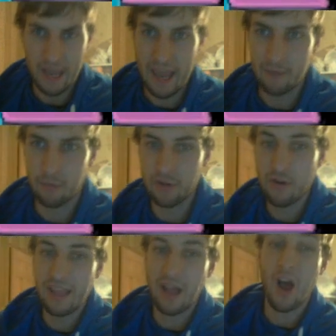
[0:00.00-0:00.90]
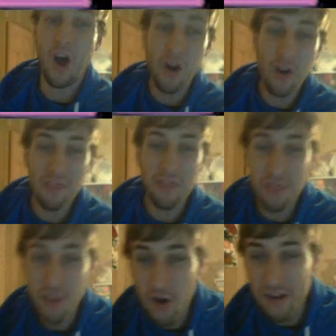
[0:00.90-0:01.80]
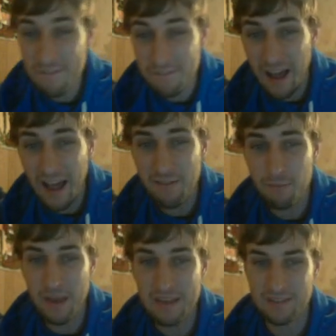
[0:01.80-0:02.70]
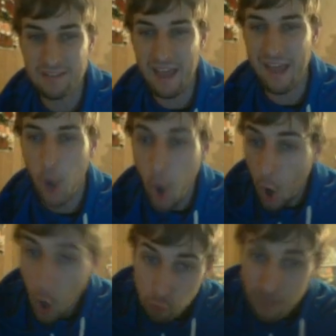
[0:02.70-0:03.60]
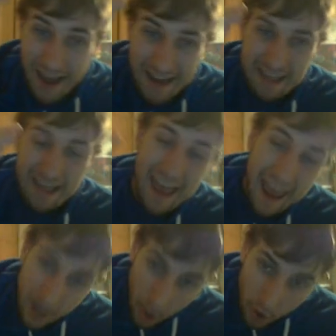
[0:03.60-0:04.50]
animal. It's already got 135 base attack already, and